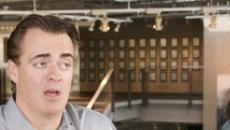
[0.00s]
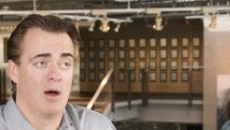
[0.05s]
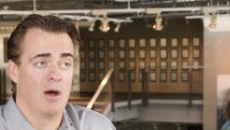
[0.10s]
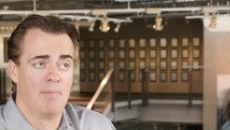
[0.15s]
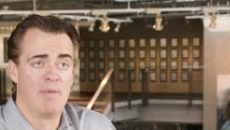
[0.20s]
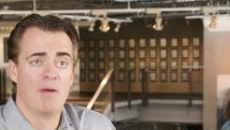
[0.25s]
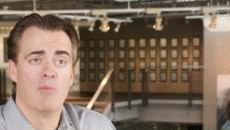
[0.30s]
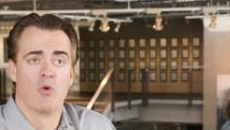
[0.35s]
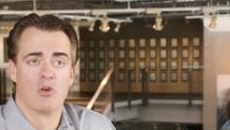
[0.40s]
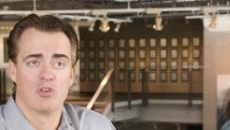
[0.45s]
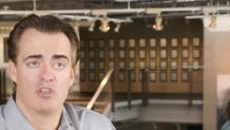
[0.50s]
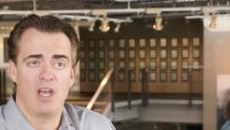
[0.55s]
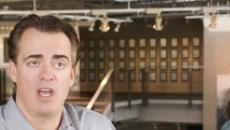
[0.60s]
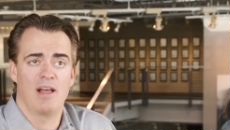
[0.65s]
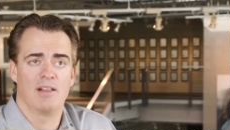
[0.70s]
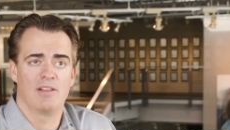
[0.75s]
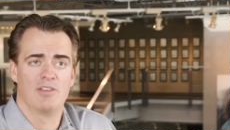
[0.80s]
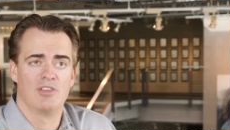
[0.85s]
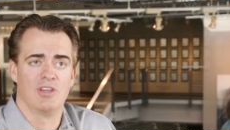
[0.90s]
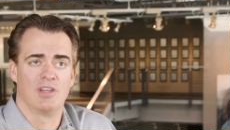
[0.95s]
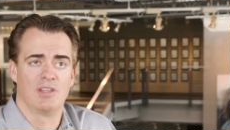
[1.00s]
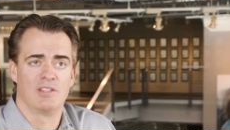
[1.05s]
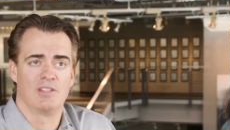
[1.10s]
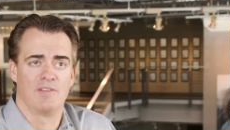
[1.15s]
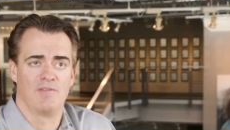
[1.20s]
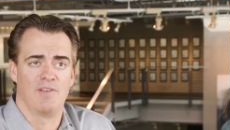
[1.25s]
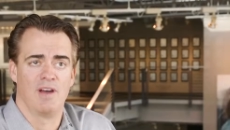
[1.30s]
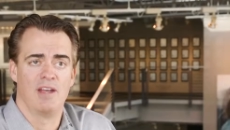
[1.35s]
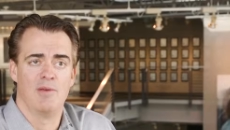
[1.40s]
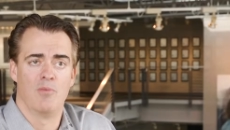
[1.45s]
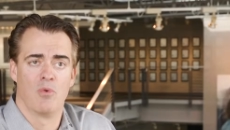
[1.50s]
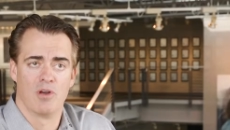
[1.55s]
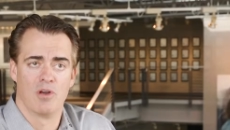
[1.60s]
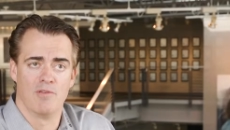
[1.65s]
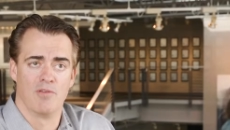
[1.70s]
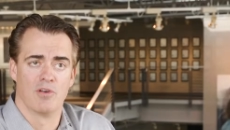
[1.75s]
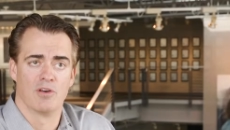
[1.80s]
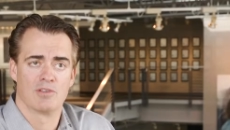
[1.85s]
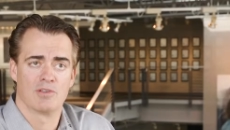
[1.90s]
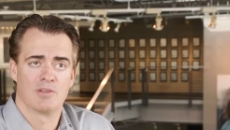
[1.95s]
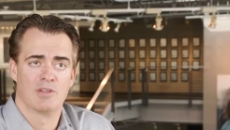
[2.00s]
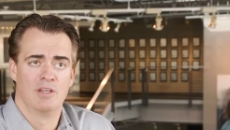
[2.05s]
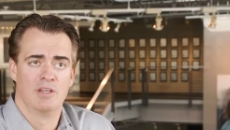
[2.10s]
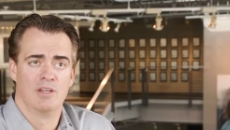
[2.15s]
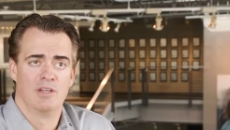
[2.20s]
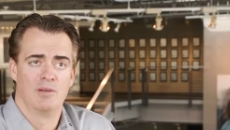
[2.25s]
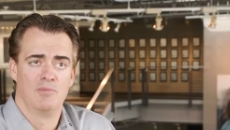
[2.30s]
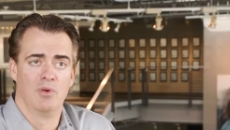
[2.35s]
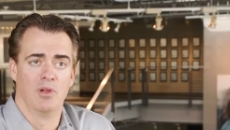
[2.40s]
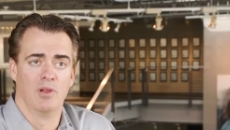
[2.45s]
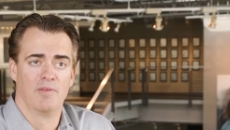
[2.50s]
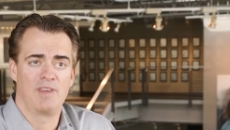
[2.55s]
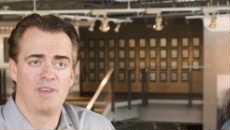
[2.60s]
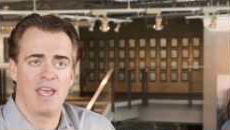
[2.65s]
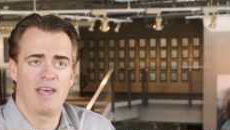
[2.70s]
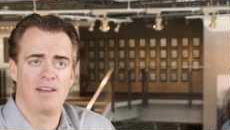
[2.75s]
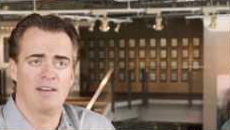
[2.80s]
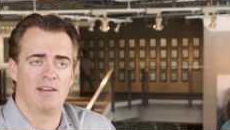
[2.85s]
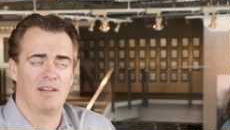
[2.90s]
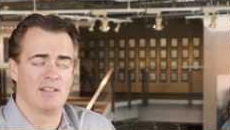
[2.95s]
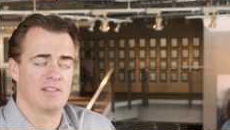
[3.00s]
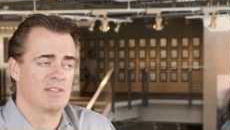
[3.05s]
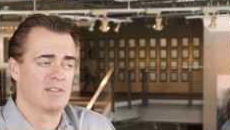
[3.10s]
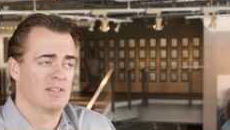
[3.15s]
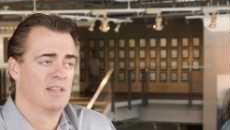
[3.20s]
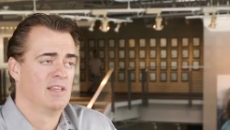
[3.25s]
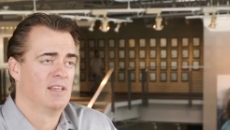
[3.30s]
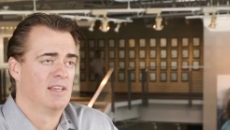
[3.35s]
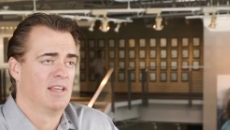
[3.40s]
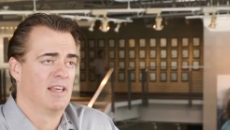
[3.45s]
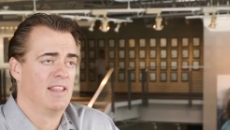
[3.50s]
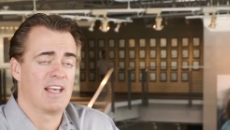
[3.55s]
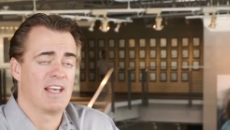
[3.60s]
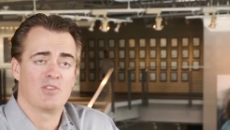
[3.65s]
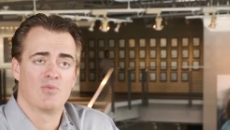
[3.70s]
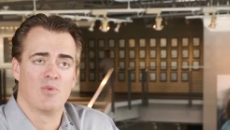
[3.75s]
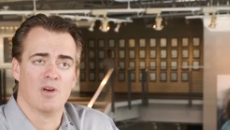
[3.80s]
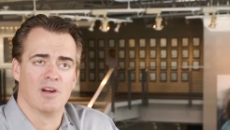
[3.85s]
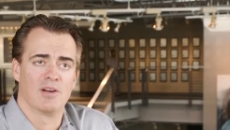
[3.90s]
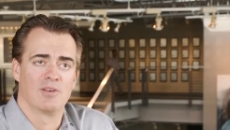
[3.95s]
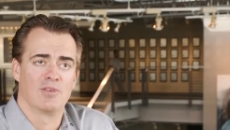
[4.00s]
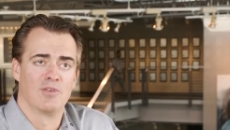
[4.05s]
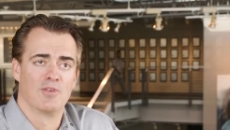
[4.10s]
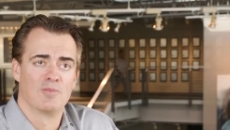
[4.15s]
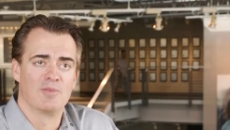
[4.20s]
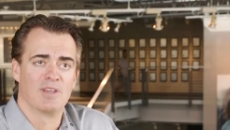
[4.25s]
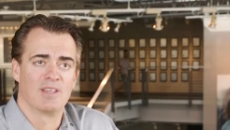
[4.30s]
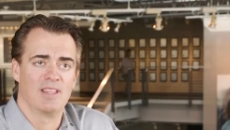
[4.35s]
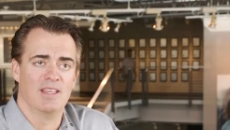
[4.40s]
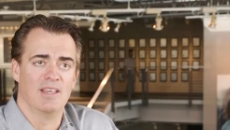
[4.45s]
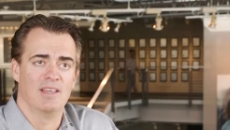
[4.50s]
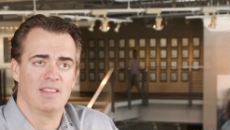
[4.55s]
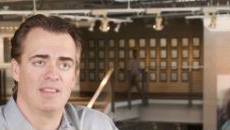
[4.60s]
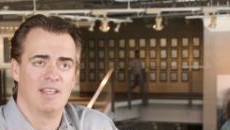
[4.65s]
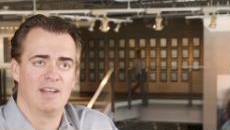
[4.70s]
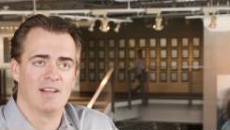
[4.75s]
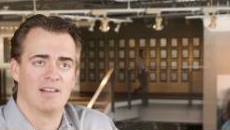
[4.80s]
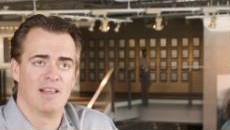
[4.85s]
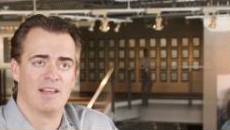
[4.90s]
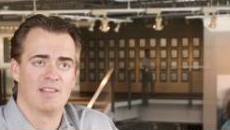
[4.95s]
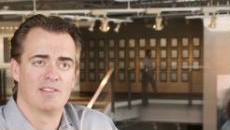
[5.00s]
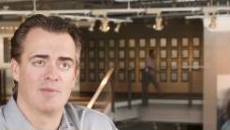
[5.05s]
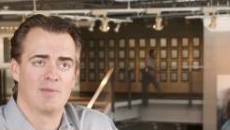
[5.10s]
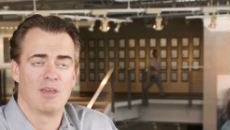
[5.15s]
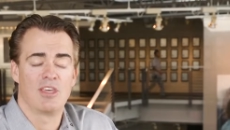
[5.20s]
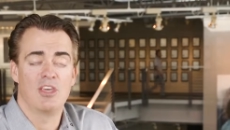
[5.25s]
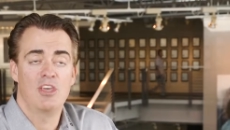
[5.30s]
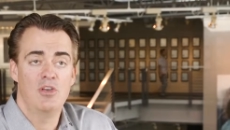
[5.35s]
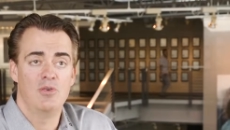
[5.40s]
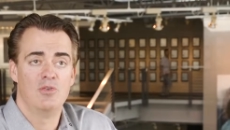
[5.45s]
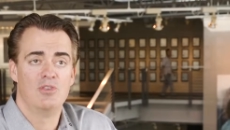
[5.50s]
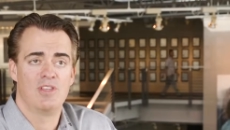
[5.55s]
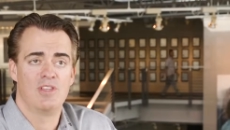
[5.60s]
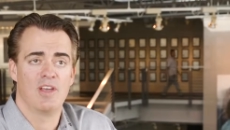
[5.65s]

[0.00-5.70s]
a bit more challenging to find a more diverse pool of candidates. And that's where groups like the Athena Alliance make a huge